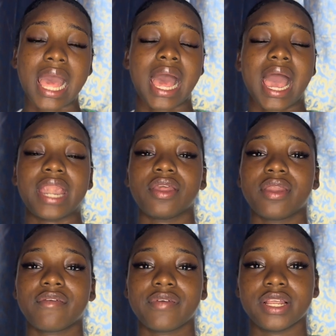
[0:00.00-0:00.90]
and your
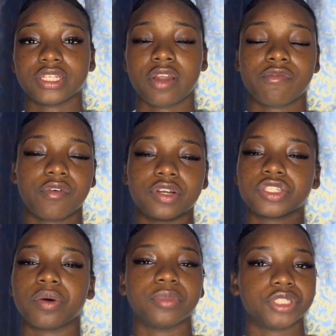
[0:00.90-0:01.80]
definition for
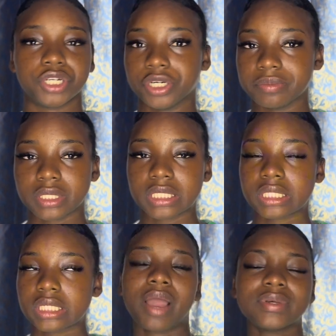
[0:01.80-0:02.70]
some terms.
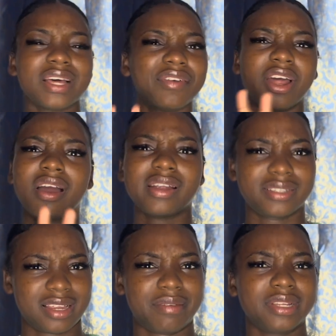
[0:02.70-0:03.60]
I was having a hard
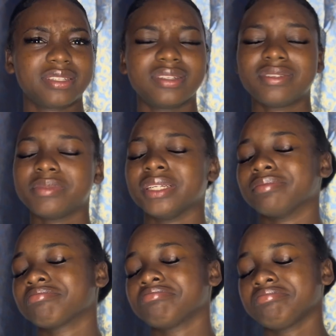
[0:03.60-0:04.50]
time. Listen to me.
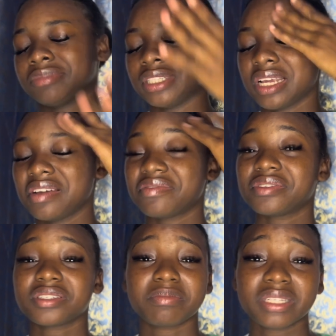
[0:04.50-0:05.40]

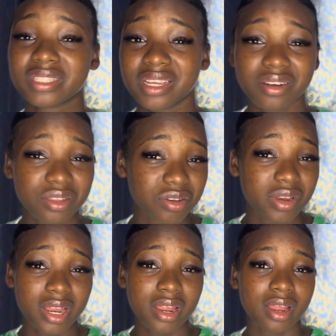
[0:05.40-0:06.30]
First semester year
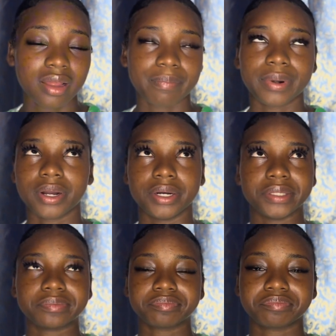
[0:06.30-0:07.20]
3, Bro,
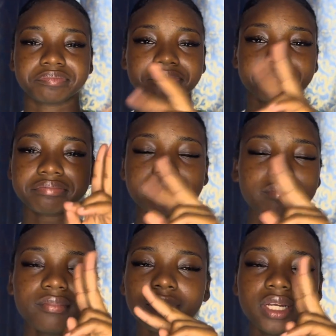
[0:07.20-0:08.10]

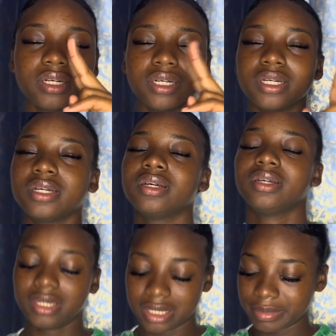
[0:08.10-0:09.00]

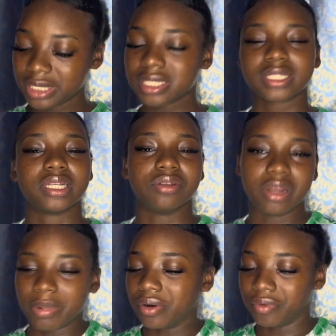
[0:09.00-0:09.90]
let me just tell you
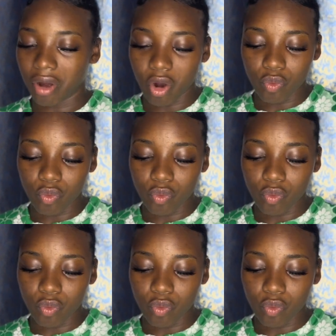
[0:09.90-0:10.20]
about our